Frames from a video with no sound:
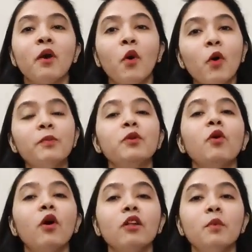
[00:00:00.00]
Hope
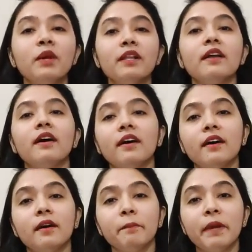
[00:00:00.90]
you all
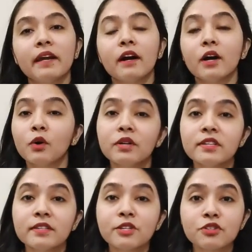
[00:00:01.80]
will make a good
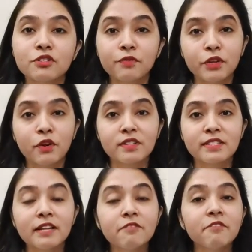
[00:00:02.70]
decisions for
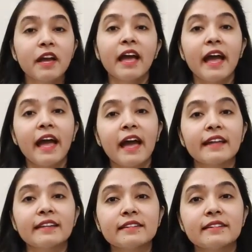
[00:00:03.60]
yourself,
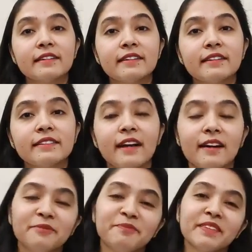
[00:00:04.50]
and yeah.
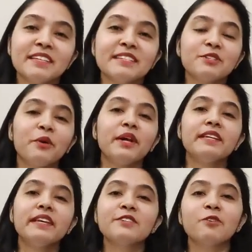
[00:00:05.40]
So
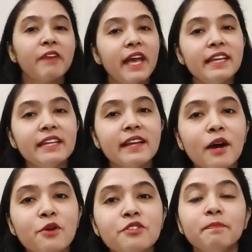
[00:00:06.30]
in case of any
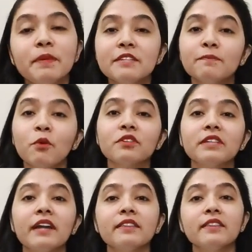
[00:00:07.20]
doubts, please post
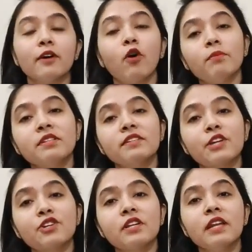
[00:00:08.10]
that in the comment
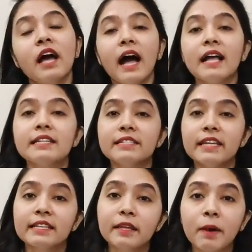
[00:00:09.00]
section. I'll
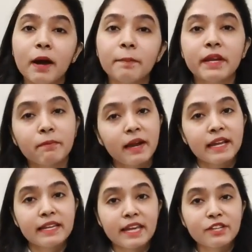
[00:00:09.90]
take them up in my
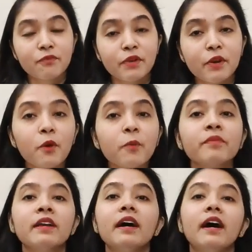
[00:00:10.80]
next video.
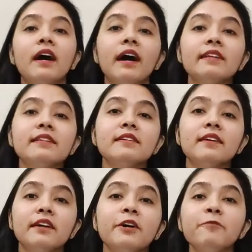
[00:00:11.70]
And
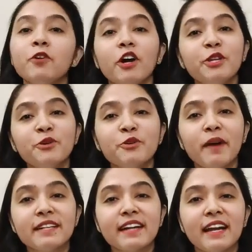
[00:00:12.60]
if you are new to
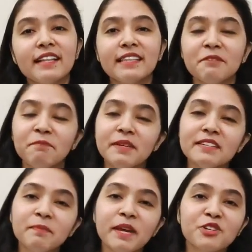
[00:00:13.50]
my channel, then
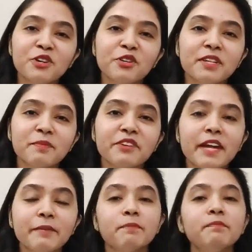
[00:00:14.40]
please make sure to
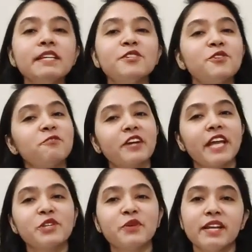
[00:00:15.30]
subscribe, and please do not
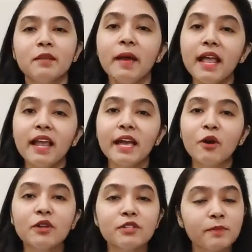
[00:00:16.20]
forget to hit the bell
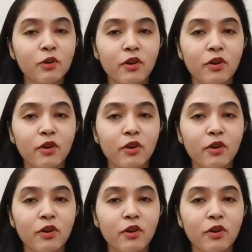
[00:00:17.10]
icon to be